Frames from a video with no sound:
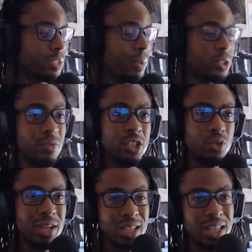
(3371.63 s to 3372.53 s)

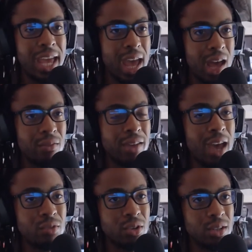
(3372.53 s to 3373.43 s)
featurettes that they have
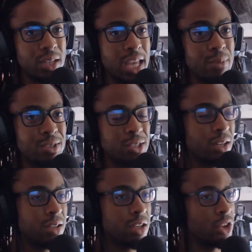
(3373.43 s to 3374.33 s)
after the game is
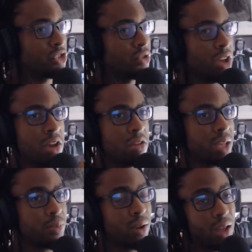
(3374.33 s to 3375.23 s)
done because they
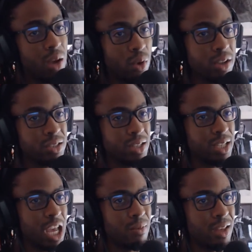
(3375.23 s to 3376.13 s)
put a lot of work into the
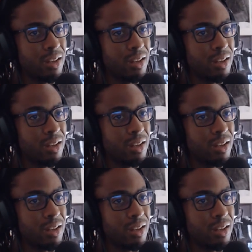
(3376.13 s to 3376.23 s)
game and